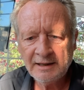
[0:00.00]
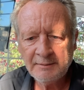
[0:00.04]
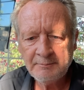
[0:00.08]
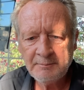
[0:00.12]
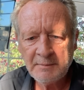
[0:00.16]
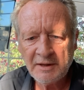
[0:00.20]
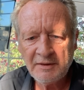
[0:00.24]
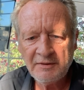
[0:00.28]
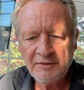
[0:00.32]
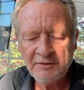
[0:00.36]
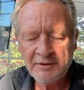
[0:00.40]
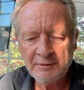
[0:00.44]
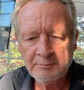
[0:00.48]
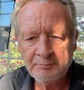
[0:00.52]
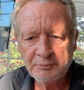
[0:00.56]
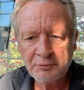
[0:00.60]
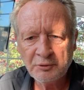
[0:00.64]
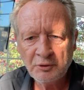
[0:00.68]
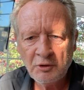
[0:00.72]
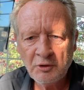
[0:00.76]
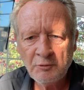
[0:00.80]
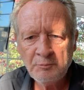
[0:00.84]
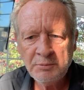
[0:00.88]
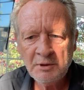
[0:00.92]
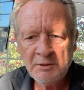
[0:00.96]
Um, the
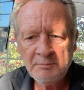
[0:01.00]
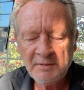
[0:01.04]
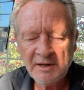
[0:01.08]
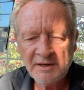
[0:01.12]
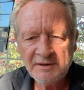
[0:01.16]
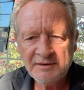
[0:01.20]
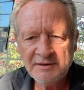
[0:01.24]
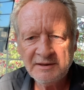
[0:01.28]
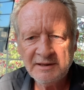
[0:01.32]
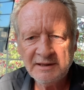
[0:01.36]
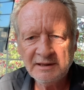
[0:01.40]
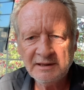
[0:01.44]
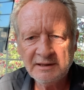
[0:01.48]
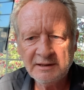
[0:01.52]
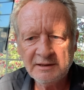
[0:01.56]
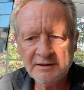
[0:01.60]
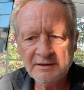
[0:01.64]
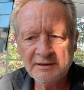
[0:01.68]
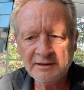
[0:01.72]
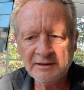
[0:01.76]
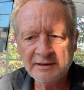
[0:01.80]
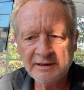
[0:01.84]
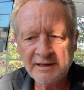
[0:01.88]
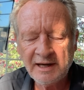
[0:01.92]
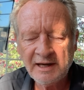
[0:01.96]
problem, I think,
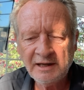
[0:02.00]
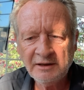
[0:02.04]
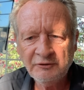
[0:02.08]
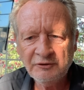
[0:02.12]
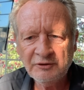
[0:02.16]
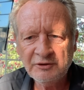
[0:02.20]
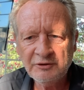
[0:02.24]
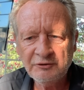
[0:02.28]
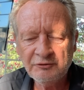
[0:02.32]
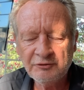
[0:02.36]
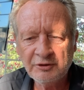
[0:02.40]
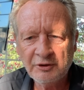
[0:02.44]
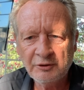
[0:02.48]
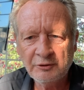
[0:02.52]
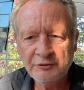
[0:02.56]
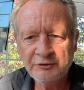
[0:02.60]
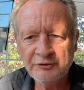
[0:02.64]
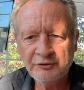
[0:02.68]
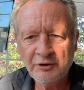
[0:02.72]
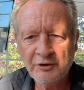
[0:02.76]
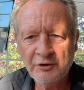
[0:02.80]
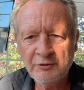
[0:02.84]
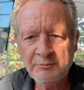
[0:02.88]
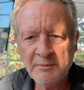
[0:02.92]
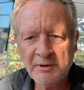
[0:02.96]
the gangs control
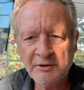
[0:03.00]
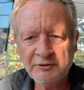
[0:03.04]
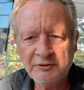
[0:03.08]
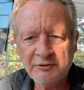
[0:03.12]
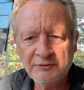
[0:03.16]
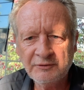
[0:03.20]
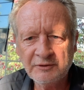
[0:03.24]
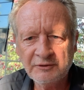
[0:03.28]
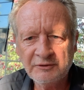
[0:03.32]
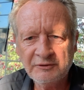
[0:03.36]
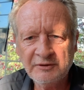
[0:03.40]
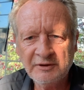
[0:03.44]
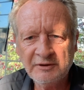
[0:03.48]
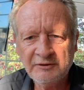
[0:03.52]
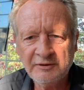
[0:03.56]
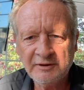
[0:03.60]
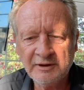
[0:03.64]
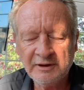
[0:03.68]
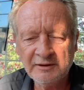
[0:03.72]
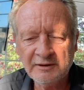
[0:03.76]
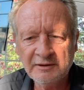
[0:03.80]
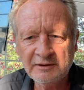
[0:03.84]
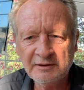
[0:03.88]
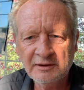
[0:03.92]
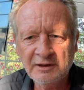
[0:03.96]
so much of the
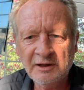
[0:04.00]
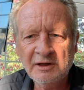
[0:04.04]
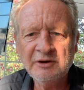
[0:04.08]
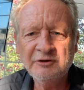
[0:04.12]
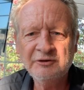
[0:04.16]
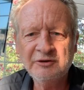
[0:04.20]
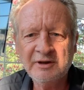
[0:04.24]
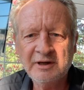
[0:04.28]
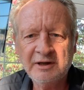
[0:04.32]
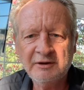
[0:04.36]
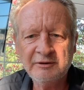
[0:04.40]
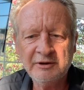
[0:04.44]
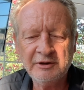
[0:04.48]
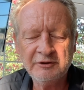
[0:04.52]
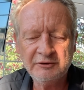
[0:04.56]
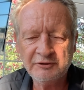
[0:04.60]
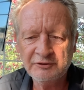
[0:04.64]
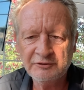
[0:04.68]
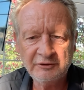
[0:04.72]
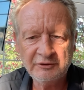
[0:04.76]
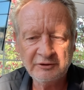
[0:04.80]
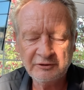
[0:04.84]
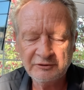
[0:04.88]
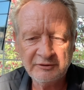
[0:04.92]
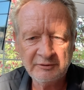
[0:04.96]
city that large areas are
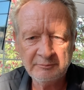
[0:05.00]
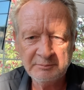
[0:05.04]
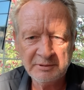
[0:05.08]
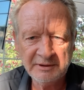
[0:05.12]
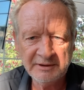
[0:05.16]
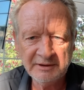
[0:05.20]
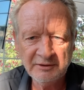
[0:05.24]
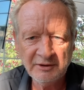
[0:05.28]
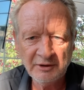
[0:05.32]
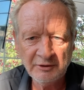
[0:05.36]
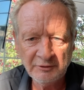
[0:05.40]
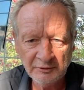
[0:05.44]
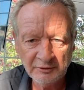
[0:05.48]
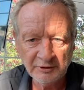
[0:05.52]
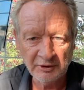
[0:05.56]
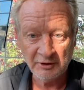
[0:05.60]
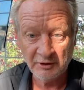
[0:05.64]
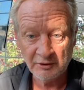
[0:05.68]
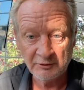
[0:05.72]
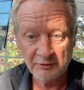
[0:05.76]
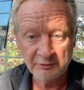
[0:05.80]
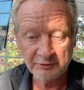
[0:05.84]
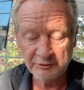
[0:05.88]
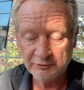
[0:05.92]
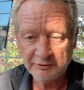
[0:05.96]
just simply no
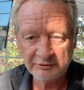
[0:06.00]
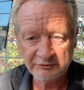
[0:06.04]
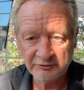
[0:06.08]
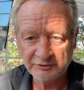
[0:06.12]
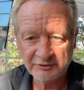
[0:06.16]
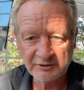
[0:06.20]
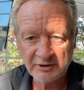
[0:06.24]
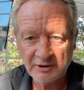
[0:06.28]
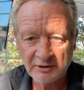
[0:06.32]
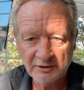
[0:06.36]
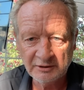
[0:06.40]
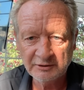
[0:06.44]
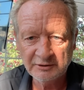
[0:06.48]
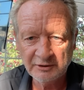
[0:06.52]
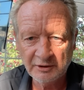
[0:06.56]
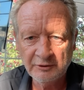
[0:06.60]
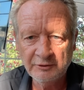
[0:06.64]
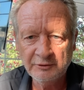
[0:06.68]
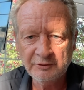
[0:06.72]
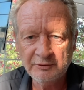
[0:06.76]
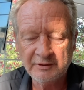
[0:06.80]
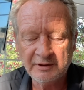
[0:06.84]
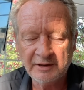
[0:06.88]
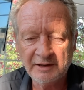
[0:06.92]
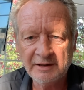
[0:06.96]
go. You just can't
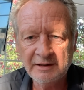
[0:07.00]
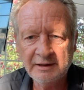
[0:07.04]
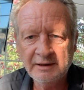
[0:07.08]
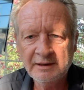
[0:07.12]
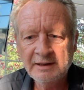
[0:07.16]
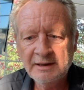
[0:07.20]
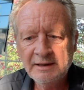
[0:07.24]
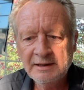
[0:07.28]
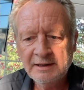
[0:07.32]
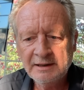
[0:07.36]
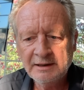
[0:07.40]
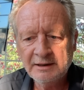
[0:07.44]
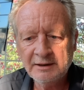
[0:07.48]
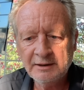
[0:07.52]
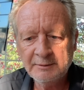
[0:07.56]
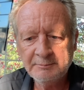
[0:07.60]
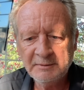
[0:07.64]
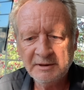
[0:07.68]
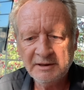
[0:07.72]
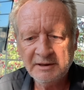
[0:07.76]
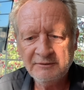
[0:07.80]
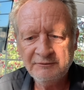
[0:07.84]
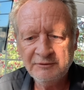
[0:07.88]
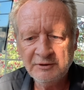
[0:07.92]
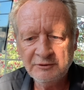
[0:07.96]
go there. Um,
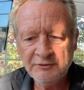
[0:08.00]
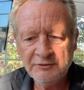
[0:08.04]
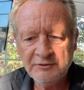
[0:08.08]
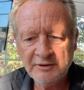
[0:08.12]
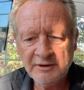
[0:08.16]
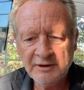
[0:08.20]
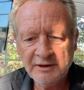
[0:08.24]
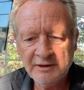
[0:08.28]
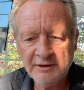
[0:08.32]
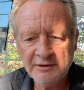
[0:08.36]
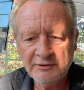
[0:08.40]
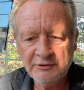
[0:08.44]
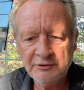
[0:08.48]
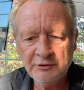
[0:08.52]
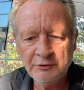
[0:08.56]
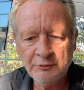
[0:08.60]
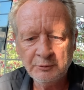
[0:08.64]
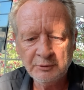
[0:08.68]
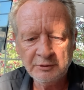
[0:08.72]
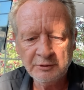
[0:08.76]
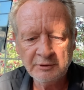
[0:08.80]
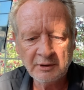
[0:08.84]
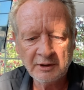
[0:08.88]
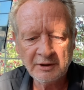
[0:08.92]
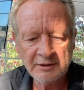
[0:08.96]
if you did, you
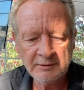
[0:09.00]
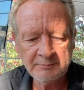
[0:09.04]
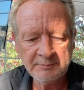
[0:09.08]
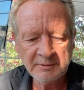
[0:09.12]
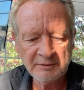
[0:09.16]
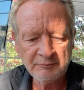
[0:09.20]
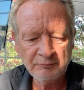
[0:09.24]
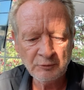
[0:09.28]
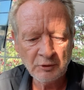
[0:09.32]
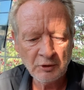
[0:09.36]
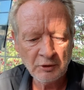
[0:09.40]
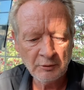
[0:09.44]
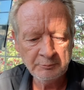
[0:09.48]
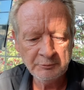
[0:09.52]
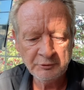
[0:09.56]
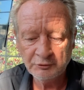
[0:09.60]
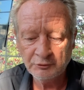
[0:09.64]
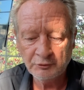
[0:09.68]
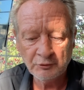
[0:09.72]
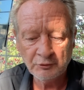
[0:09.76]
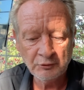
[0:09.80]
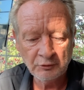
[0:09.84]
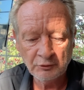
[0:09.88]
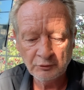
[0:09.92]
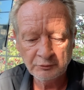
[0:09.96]
would either be robbed
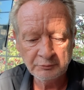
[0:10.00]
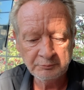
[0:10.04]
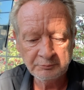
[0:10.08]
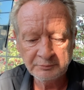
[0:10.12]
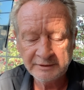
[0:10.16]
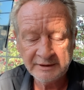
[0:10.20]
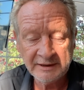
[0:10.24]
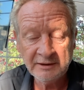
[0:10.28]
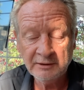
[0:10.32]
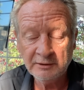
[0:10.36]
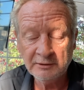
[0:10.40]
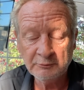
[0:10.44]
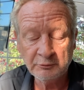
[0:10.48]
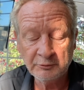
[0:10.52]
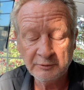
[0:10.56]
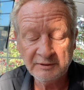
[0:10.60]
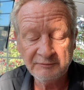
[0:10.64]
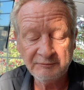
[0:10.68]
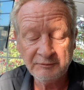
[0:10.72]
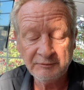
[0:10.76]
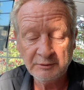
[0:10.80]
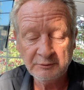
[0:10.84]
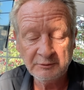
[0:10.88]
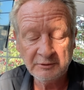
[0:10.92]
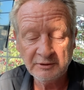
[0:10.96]
or killed
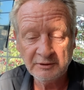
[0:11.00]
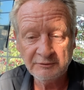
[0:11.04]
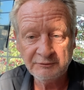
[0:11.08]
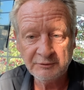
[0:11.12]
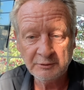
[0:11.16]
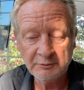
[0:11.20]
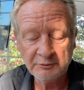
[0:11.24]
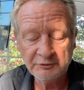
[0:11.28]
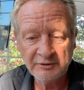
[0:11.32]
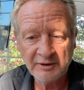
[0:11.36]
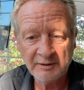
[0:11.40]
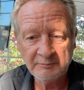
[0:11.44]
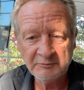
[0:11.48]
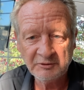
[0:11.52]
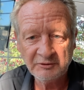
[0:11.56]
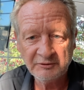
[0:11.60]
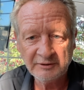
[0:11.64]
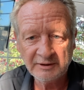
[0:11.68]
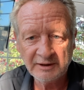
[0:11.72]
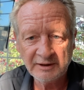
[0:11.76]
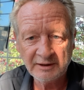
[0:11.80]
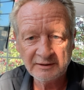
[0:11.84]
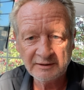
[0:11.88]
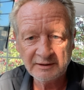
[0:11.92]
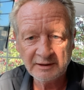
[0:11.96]
if you if you attempted to
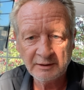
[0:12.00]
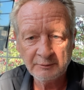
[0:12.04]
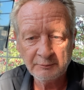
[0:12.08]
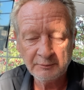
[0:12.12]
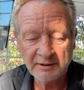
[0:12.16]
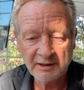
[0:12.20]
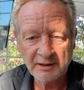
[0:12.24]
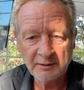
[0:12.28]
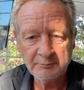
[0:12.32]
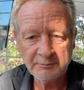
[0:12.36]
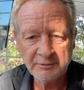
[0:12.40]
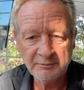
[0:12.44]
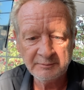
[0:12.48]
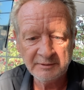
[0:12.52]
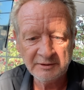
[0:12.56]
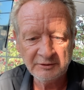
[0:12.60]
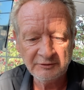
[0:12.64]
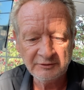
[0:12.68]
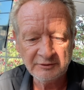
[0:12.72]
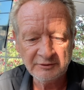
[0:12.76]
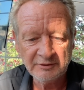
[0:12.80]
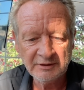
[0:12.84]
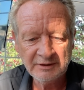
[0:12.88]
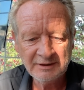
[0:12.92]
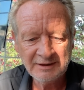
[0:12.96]
get there without
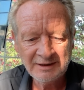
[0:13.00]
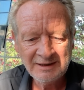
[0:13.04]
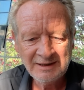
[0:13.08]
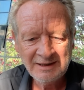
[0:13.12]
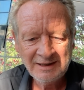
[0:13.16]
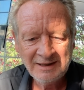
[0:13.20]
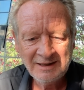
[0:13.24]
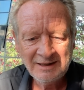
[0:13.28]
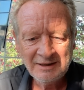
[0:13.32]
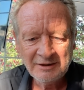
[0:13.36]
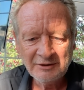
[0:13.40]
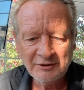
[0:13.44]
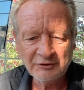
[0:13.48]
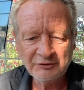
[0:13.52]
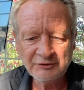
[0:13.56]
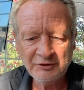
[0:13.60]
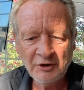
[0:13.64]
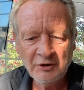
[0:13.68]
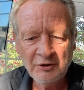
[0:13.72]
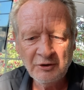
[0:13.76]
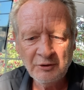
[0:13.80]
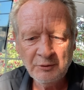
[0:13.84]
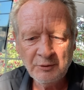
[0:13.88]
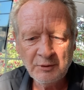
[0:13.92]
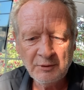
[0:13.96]
permission. There's
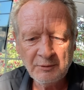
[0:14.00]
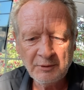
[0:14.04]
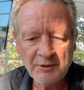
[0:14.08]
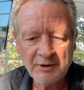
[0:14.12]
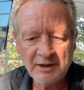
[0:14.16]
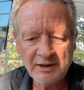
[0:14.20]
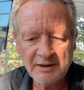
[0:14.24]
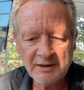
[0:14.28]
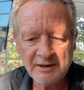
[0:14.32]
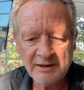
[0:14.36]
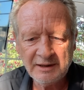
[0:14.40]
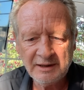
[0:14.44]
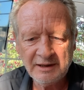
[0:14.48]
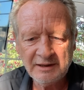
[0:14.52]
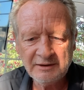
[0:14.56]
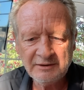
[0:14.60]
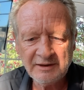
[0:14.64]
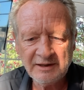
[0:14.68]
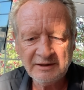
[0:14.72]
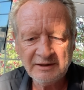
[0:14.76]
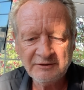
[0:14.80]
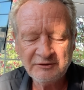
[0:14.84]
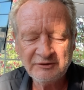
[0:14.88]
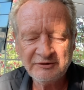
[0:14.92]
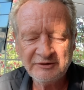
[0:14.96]
no, uh, it,
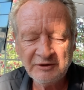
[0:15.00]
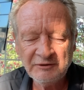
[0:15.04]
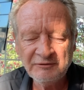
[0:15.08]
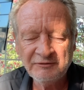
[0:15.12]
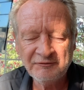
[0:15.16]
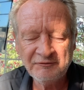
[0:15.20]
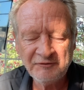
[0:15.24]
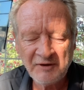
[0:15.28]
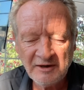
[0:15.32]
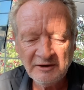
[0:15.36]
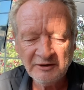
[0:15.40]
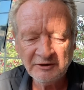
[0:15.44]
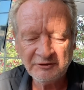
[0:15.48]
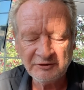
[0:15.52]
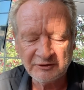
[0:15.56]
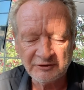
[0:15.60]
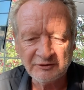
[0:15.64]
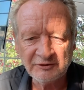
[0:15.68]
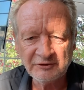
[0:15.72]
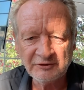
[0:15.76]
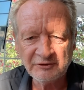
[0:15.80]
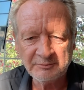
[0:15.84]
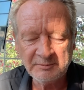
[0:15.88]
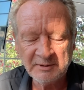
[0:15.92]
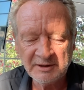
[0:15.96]
it still
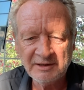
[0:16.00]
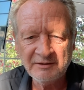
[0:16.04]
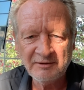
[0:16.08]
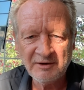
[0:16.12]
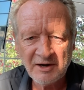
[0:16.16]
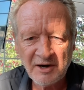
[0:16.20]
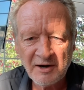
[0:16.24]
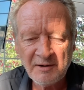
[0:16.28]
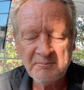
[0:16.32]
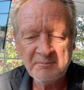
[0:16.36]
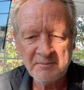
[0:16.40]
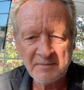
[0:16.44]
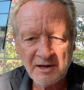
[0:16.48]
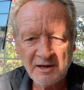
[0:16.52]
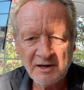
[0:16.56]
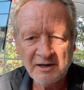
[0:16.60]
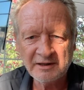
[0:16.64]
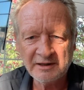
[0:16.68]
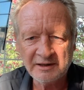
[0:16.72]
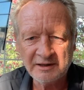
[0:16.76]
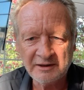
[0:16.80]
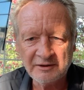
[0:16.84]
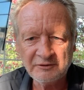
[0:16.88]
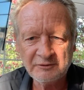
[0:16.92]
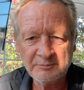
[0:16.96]
functions. I mean, there are
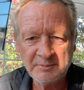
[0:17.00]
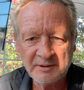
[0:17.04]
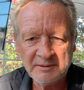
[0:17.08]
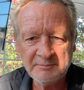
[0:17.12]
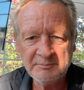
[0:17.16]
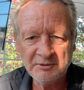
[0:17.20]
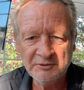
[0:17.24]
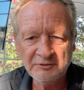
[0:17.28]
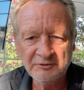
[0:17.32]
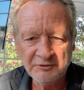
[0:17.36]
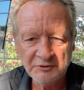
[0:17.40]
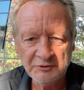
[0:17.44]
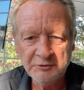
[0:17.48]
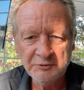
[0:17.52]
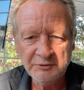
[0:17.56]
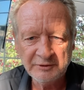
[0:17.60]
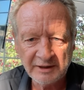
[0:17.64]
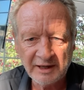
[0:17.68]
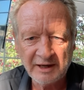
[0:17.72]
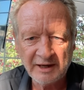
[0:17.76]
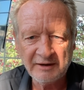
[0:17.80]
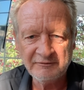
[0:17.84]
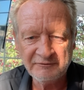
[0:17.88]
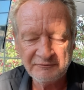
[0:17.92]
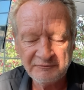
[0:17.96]
markets, people do
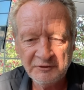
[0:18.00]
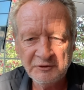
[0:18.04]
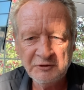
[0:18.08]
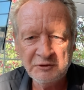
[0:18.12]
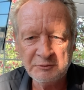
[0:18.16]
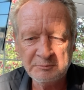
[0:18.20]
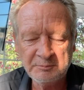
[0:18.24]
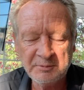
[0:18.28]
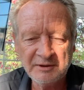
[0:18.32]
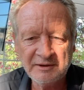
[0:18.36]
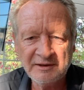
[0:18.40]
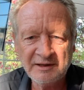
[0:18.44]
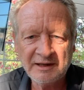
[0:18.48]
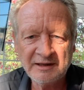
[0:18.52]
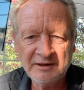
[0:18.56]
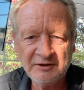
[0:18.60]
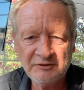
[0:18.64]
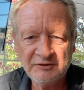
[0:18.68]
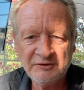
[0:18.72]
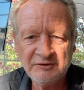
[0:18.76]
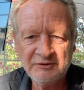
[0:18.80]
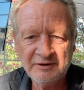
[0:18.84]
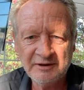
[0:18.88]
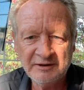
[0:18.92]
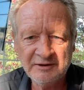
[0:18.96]
get food, but that
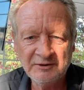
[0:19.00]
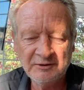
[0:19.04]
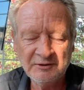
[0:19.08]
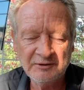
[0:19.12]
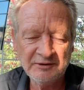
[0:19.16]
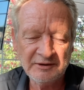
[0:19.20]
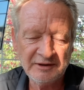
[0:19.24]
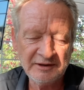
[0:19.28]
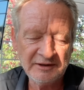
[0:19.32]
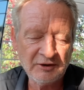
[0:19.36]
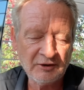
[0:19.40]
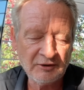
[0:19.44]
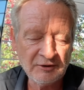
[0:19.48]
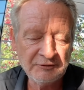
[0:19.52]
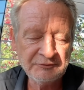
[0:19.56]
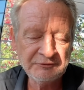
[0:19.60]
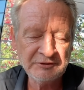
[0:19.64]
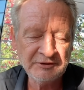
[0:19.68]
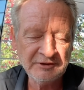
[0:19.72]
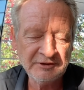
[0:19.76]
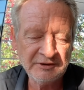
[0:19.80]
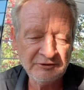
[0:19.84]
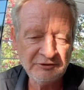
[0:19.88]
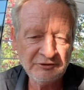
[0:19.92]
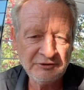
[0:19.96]
is still
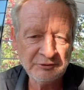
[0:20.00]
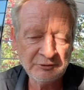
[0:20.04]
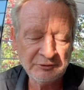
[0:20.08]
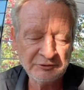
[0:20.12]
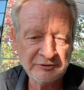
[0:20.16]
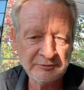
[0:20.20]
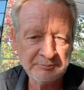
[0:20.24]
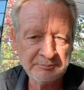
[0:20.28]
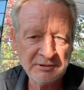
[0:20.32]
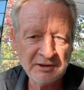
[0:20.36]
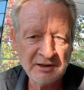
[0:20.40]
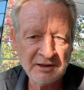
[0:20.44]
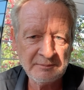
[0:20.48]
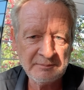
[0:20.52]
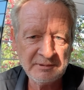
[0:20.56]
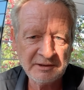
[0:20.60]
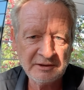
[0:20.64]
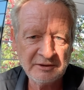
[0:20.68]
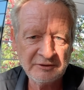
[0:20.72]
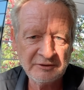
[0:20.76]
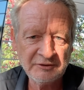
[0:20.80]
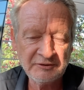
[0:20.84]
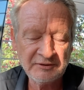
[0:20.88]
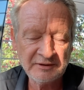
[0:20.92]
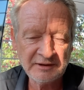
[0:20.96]
often in short supply
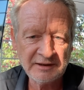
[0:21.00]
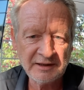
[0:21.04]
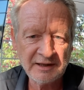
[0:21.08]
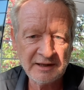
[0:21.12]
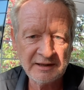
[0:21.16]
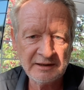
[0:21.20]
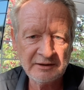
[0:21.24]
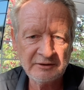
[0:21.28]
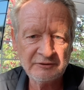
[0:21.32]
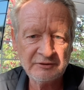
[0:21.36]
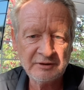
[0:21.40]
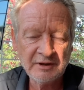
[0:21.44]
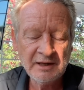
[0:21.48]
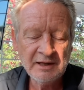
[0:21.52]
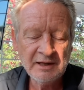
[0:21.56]
because the gangs,